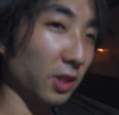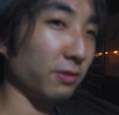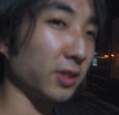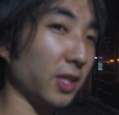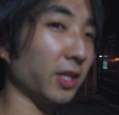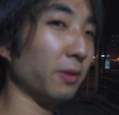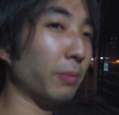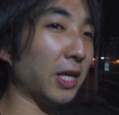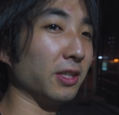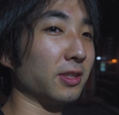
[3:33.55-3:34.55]
left side,
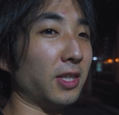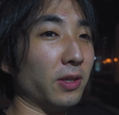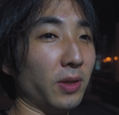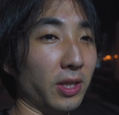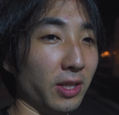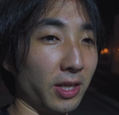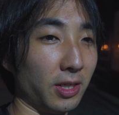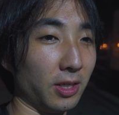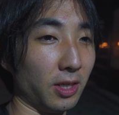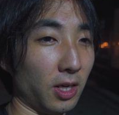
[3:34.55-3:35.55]
balance it out, and
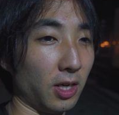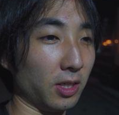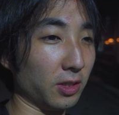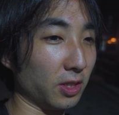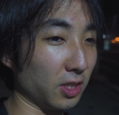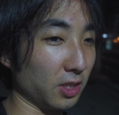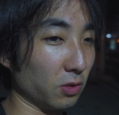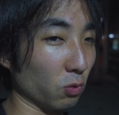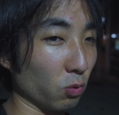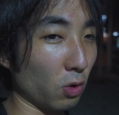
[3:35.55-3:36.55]
then
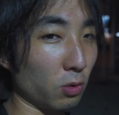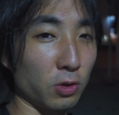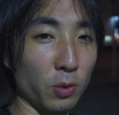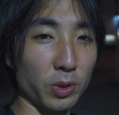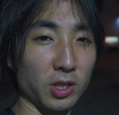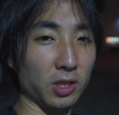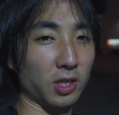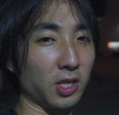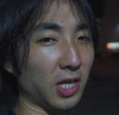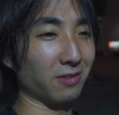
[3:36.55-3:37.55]
the road going
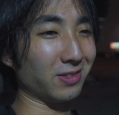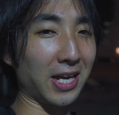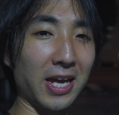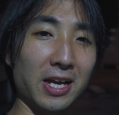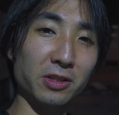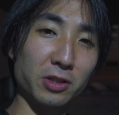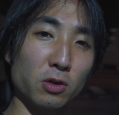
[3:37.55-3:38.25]
kind of diagonally